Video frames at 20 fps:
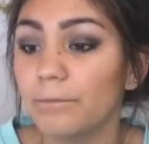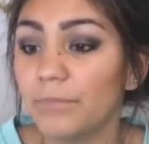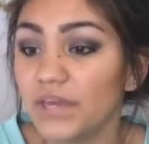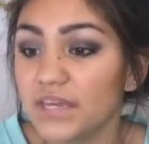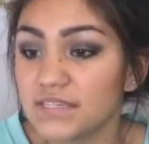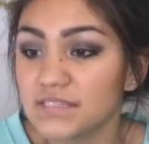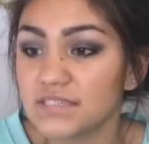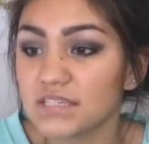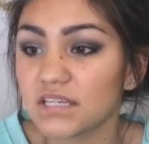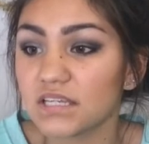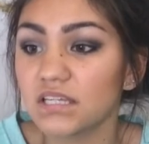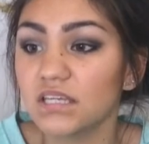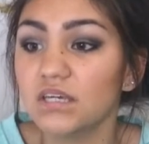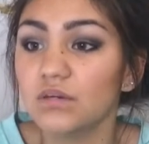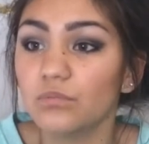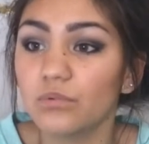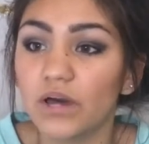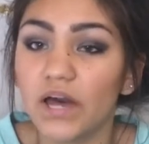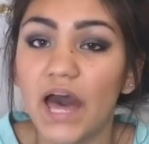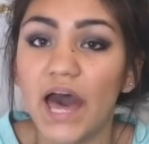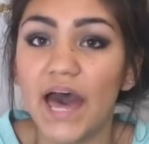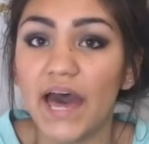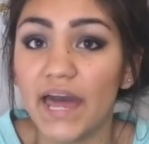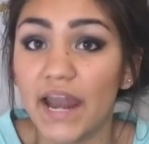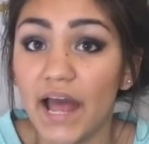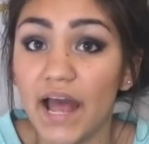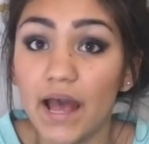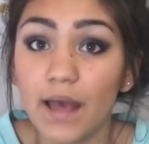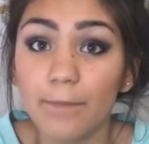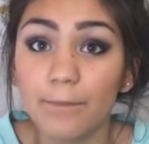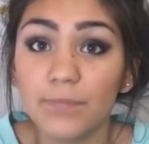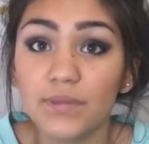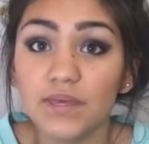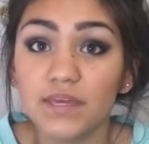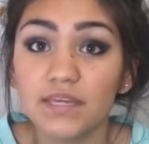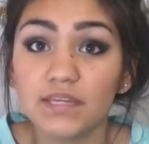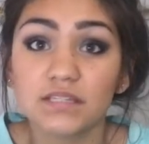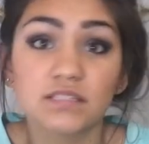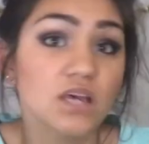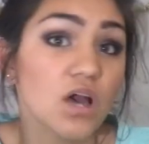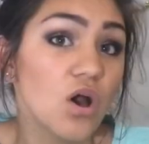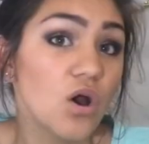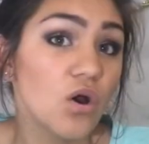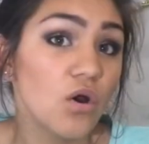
Basically what had happened